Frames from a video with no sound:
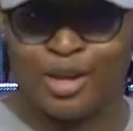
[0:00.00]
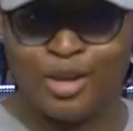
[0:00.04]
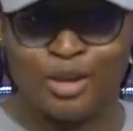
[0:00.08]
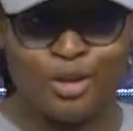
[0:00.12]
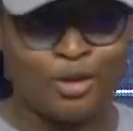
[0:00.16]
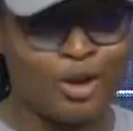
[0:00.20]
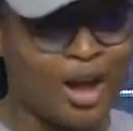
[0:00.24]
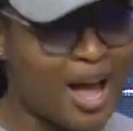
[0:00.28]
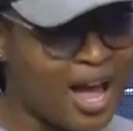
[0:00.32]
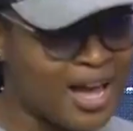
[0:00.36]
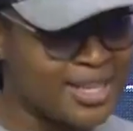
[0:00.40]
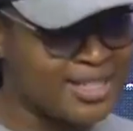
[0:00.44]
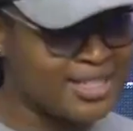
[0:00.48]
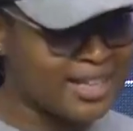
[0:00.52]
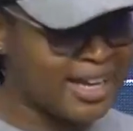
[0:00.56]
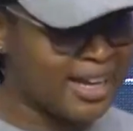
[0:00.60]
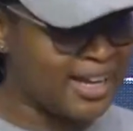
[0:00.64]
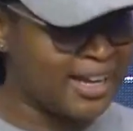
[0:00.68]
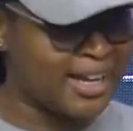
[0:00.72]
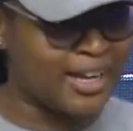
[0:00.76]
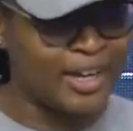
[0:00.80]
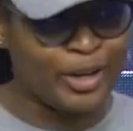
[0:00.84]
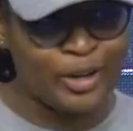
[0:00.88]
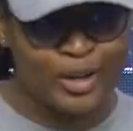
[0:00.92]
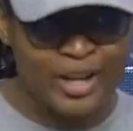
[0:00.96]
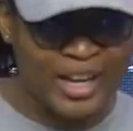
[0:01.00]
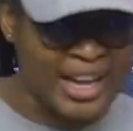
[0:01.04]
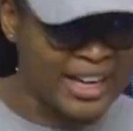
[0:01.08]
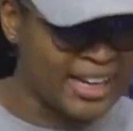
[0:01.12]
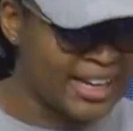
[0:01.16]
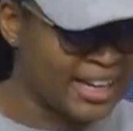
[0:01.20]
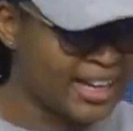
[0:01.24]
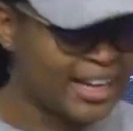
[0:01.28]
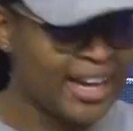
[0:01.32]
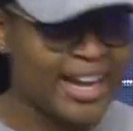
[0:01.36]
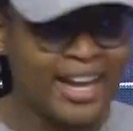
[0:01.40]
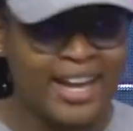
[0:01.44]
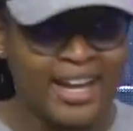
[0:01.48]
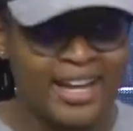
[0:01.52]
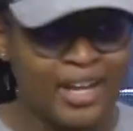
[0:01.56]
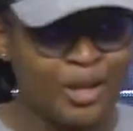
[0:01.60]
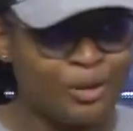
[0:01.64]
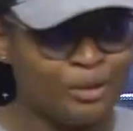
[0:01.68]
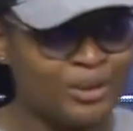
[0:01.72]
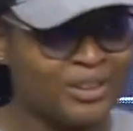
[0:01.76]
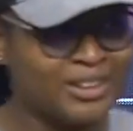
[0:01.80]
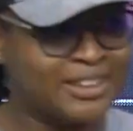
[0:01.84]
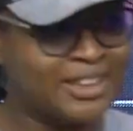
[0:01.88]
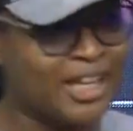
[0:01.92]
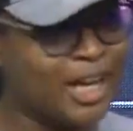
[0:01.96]
You ask Galileo Galilei,
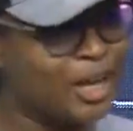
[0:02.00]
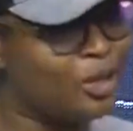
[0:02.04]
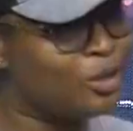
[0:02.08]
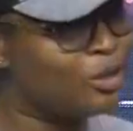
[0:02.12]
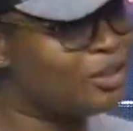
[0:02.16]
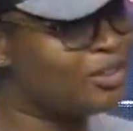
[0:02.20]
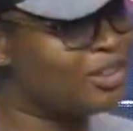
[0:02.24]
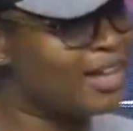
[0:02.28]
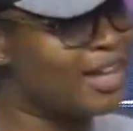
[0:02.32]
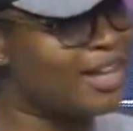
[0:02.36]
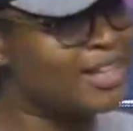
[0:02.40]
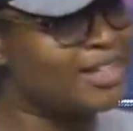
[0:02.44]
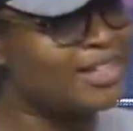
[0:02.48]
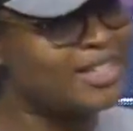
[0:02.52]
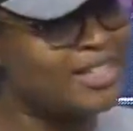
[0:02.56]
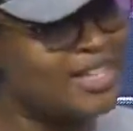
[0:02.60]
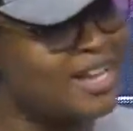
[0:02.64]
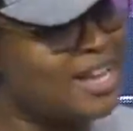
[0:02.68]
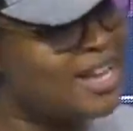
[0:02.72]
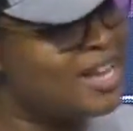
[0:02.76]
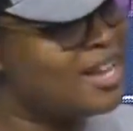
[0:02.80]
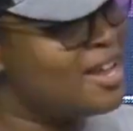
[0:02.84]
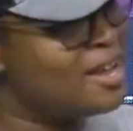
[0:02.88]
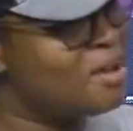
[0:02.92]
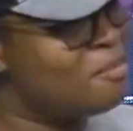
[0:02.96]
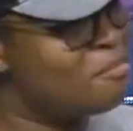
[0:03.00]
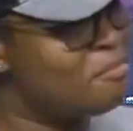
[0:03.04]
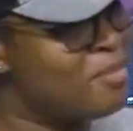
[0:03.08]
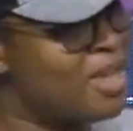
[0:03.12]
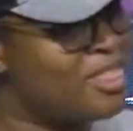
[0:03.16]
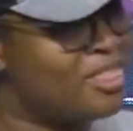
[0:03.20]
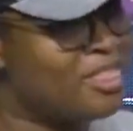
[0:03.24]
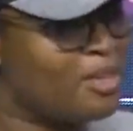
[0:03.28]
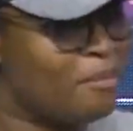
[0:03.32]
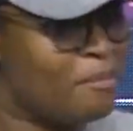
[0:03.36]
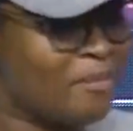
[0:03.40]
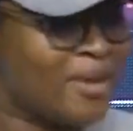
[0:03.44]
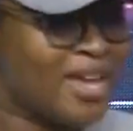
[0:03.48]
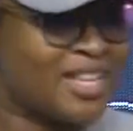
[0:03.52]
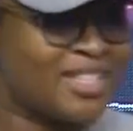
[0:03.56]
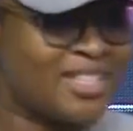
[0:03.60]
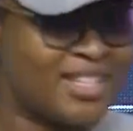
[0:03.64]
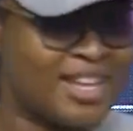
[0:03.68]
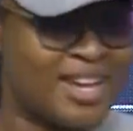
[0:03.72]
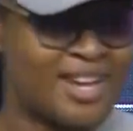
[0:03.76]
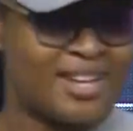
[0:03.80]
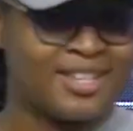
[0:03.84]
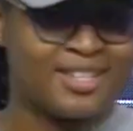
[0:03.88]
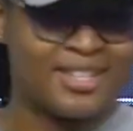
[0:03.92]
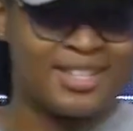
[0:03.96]
he'll tell you that
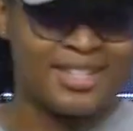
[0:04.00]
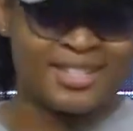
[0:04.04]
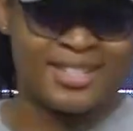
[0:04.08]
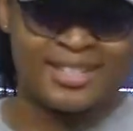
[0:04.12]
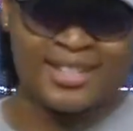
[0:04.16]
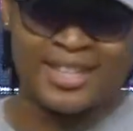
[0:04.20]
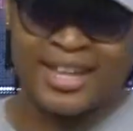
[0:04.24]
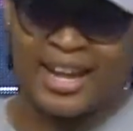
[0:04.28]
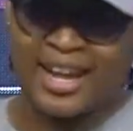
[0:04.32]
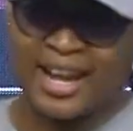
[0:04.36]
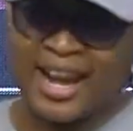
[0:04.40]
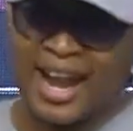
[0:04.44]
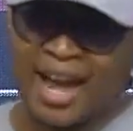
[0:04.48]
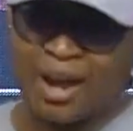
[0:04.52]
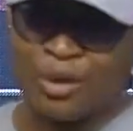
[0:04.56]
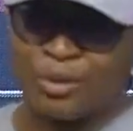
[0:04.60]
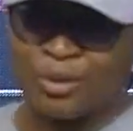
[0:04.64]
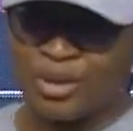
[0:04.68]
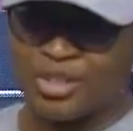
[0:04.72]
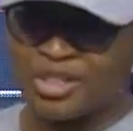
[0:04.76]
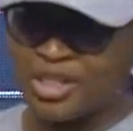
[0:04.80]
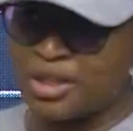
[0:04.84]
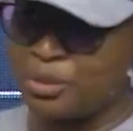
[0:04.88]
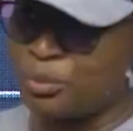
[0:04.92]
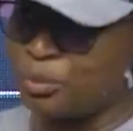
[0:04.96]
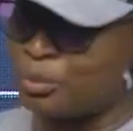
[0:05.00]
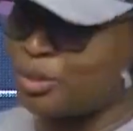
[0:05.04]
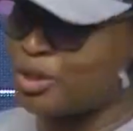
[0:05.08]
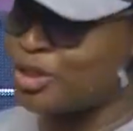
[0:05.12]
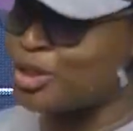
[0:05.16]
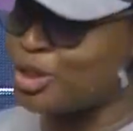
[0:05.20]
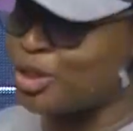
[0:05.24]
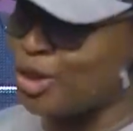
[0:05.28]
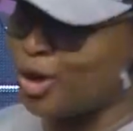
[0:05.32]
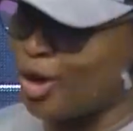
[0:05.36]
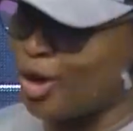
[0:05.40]
mathematics is the language at which